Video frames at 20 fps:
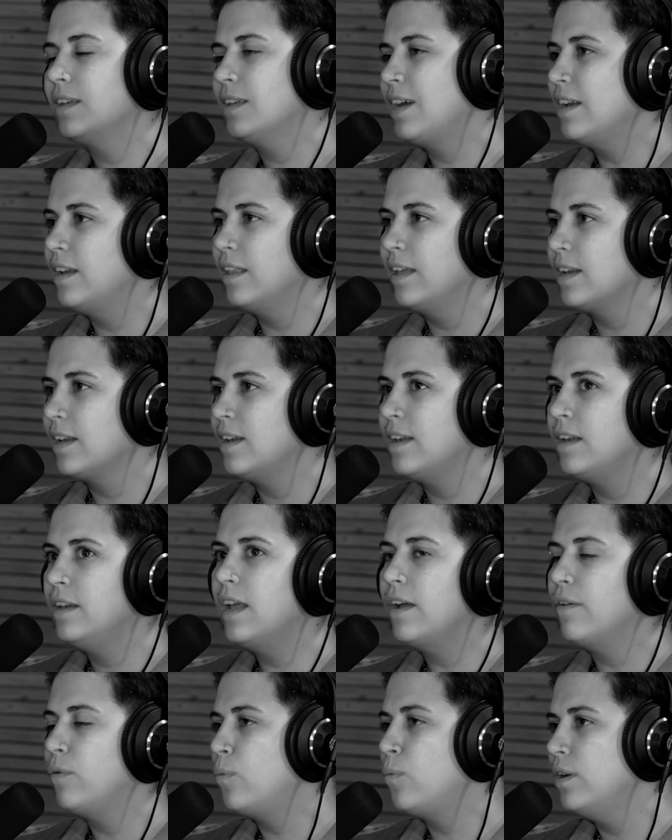kind of like
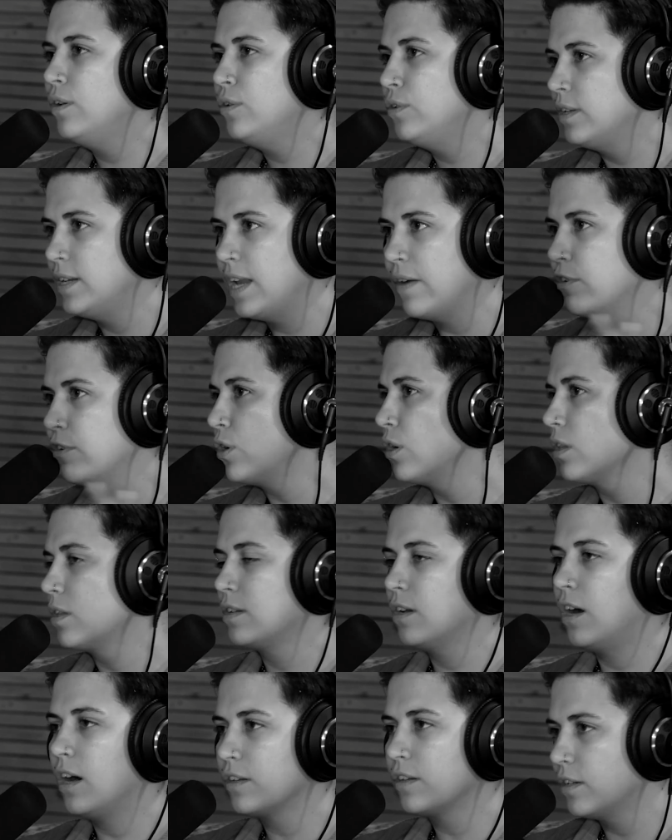wanted to never go to the
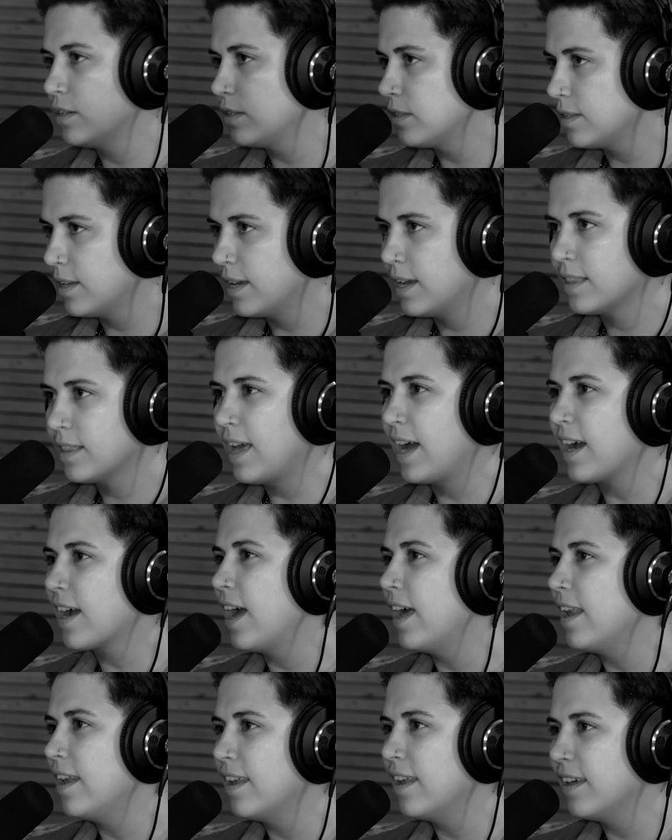doctors, like that
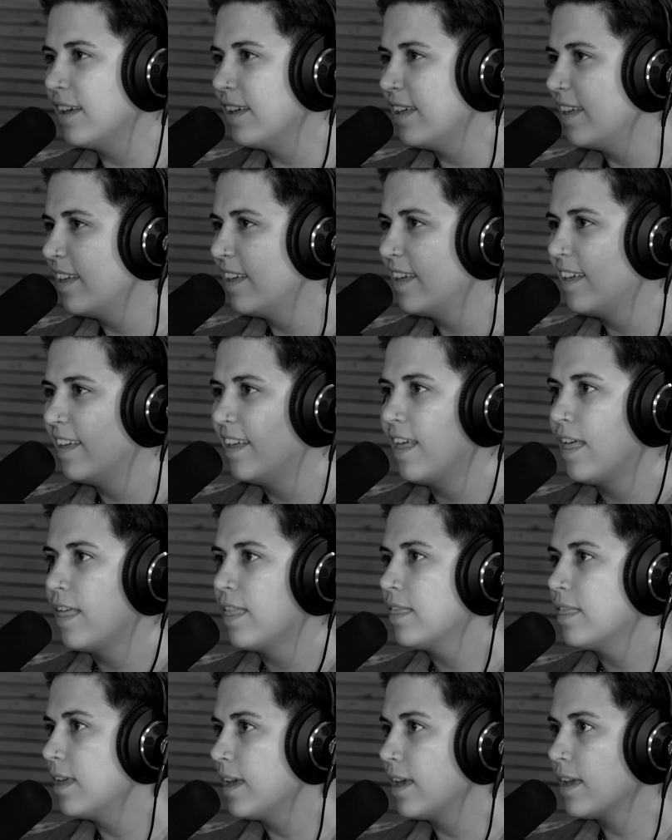kind of
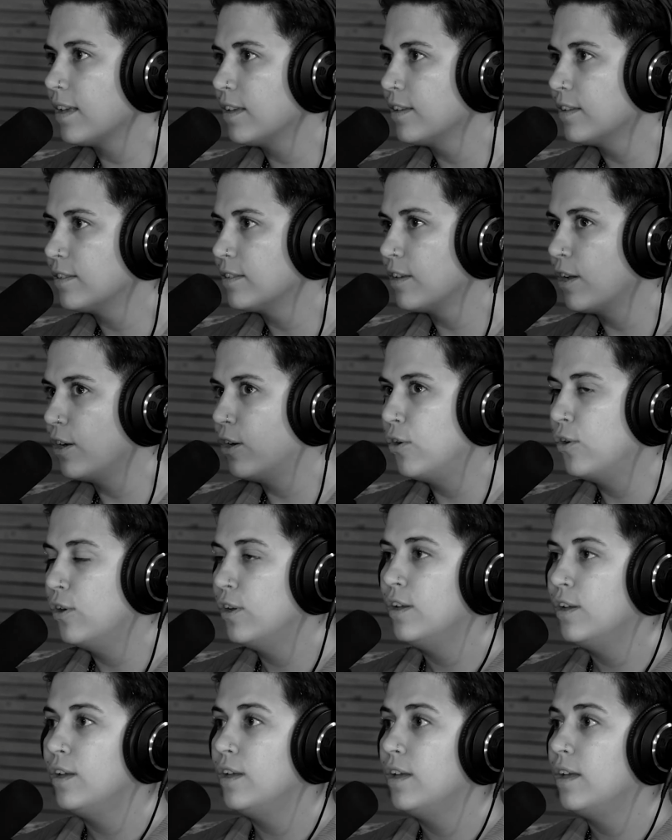thing. So
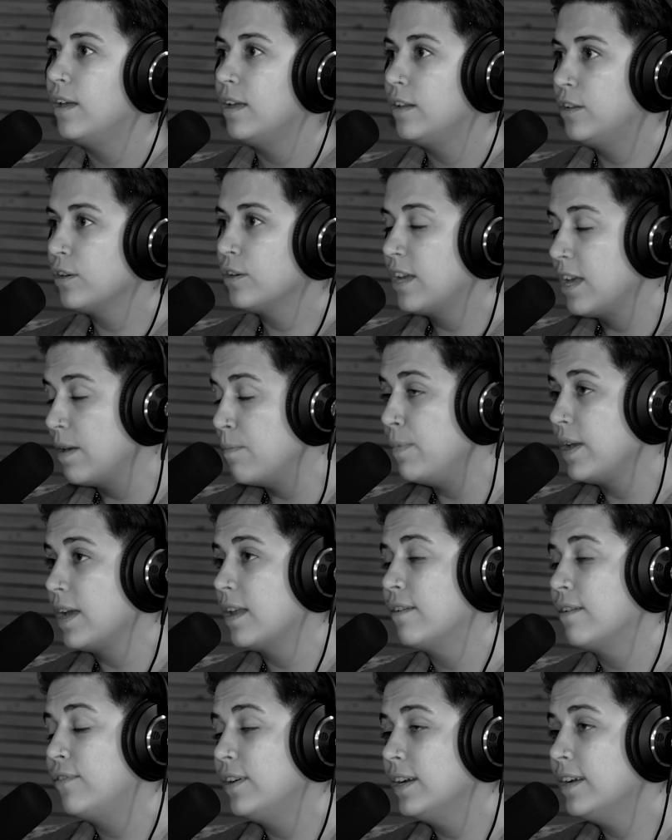took him being in
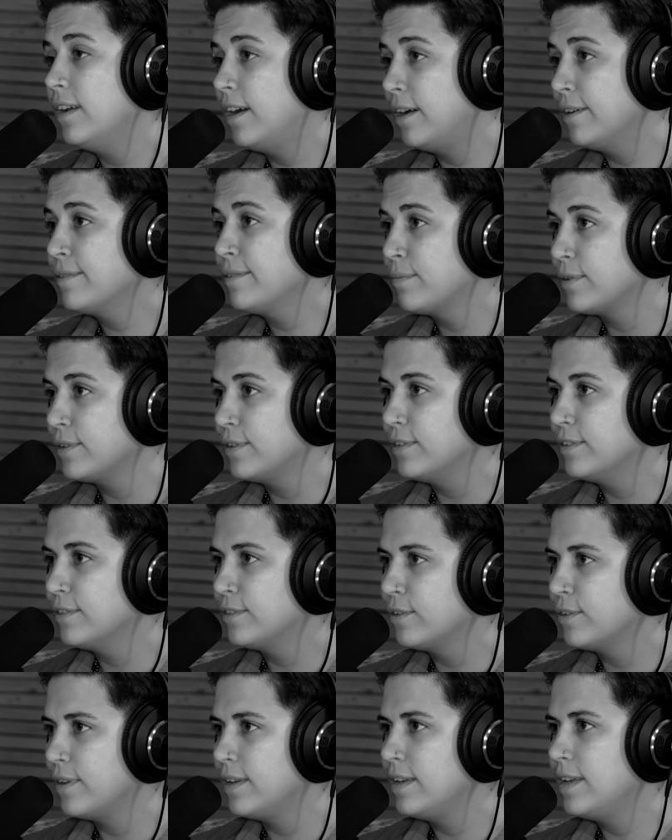a freaking hospital.
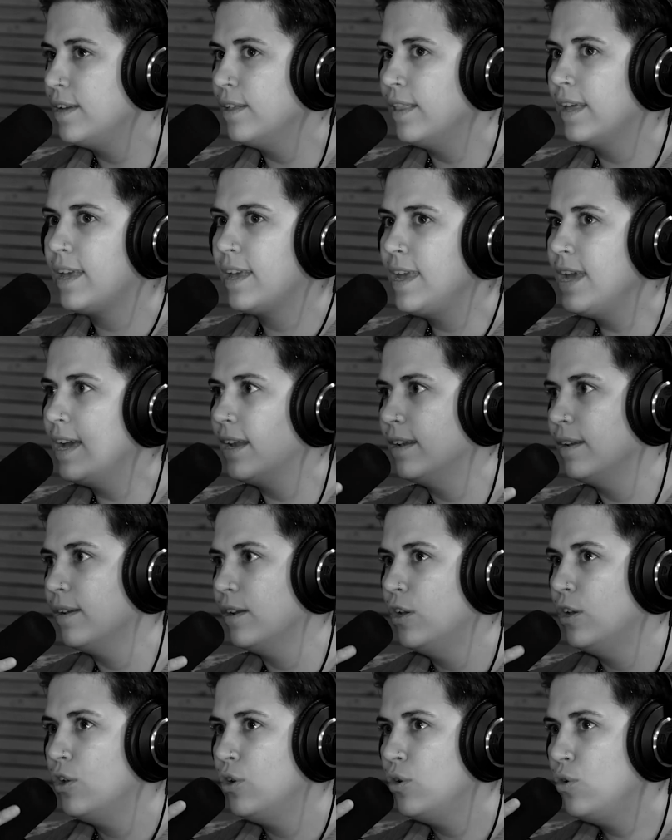So he had
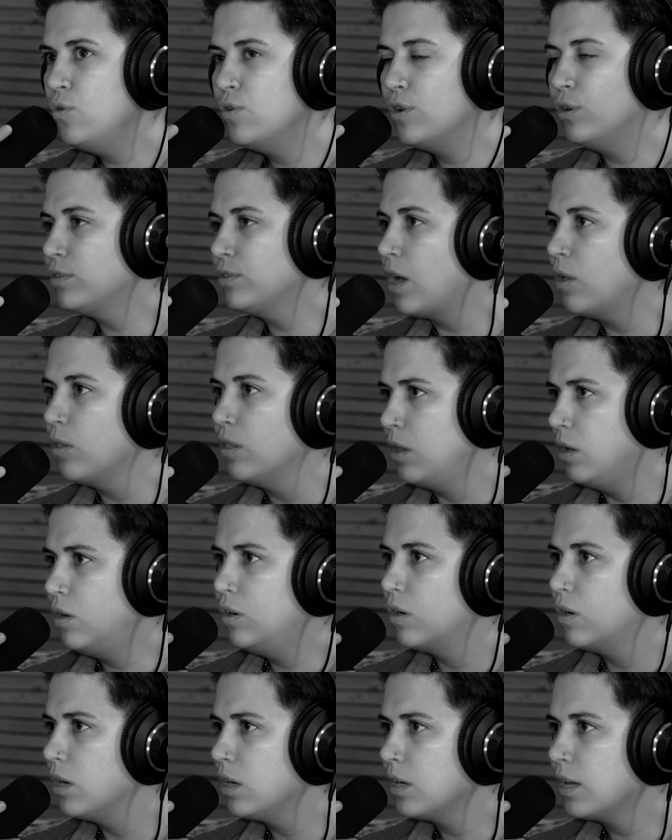who knows how
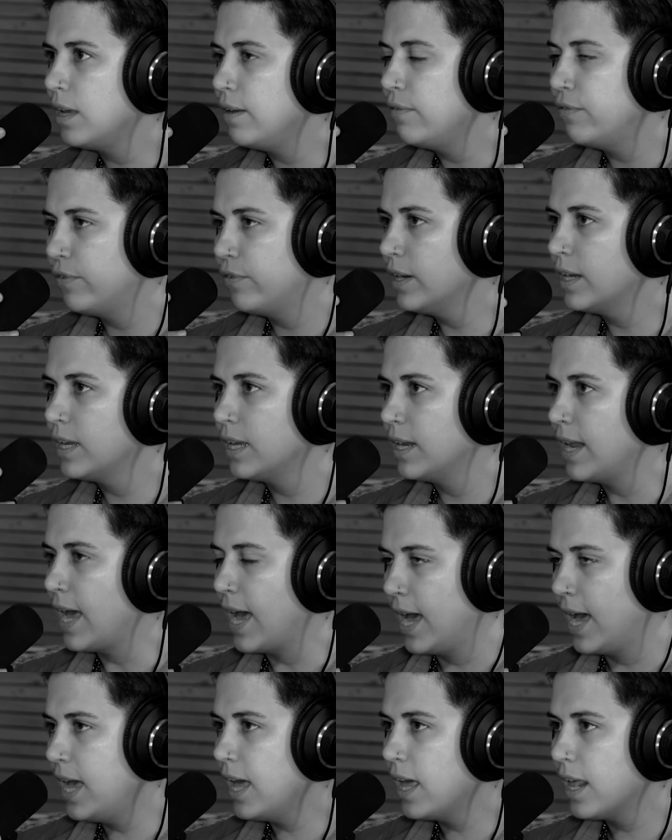long he freaking
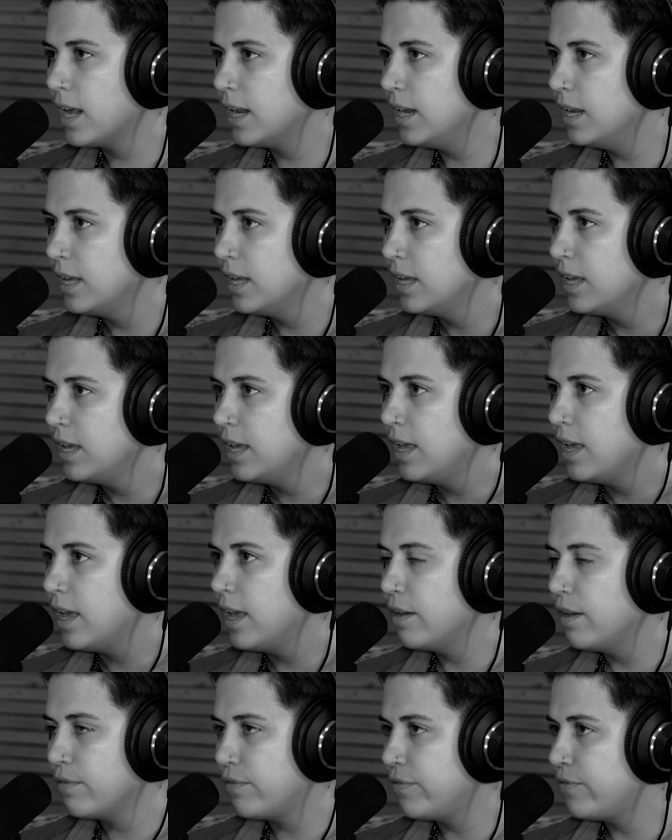had
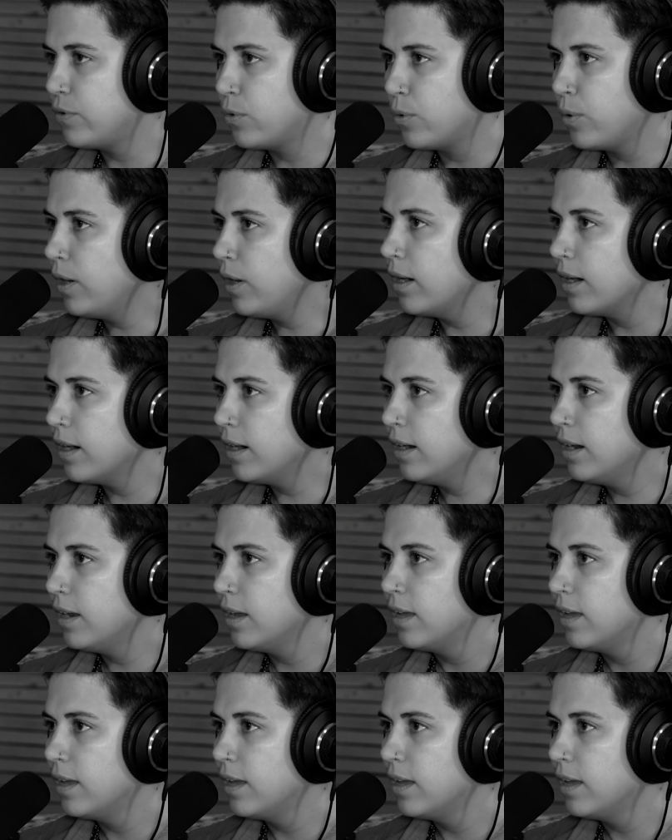it for,